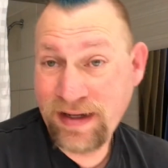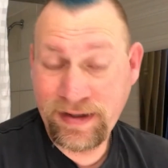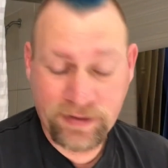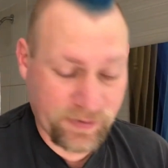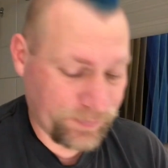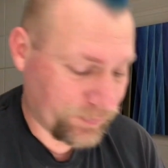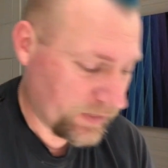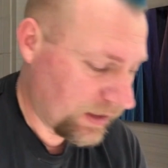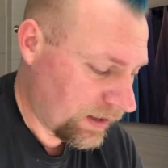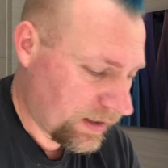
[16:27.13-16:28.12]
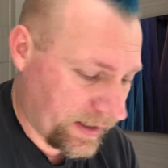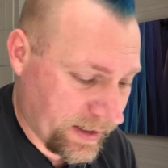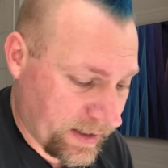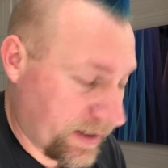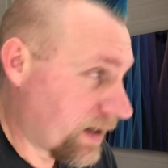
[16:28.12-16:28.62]
I don't know.
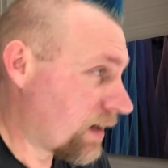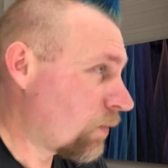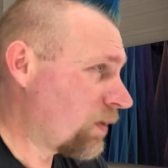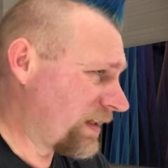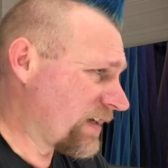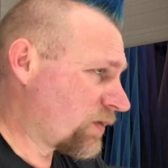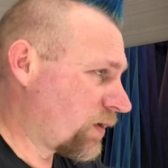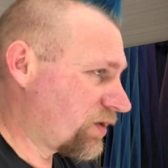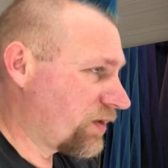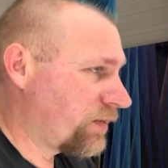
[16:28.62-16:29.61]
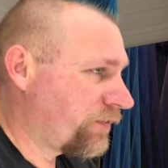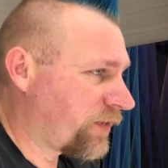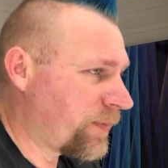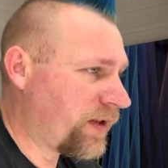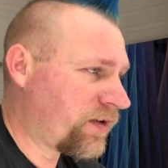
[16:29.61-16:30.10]
And one last question
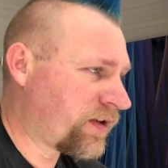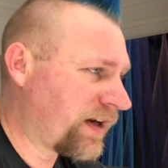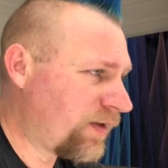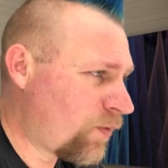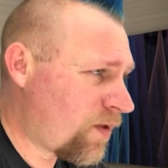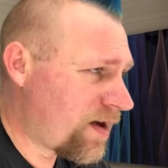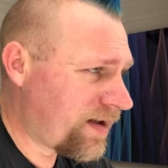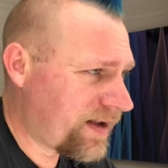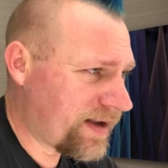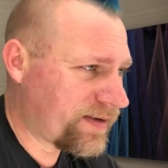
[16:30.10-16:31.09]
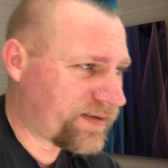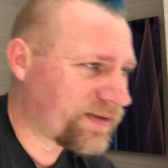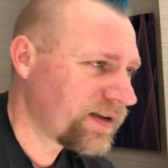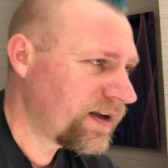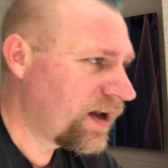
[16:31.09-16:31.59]
from Milk Crate. Why
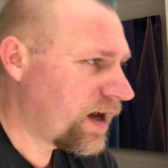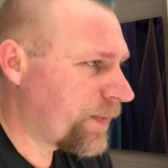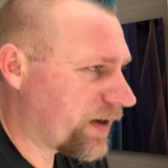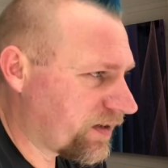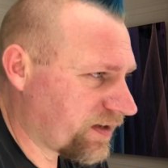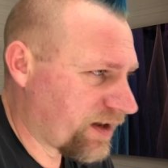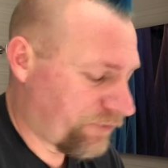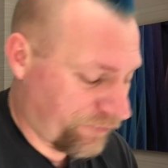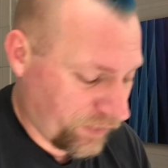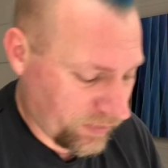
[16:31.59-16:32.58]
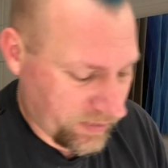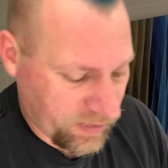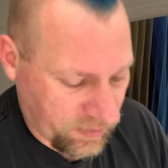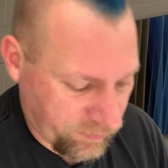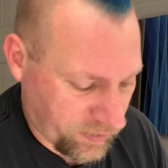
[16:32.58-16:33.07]
has America not fully
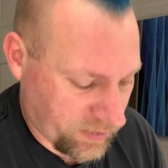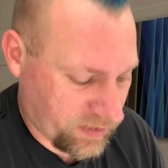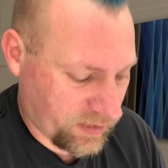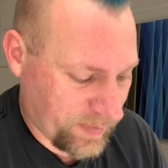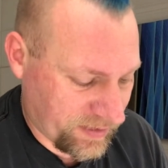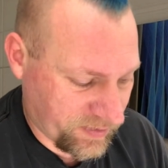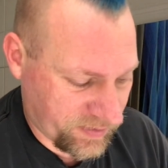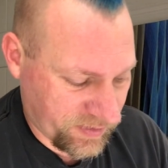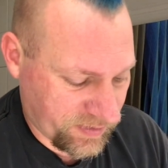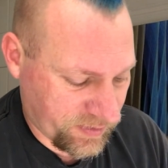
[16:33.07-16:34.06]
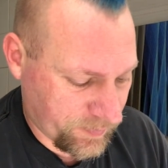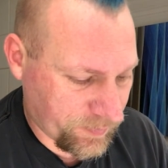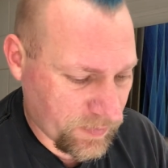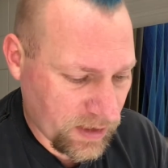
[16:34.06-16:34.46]
converted to the metric system?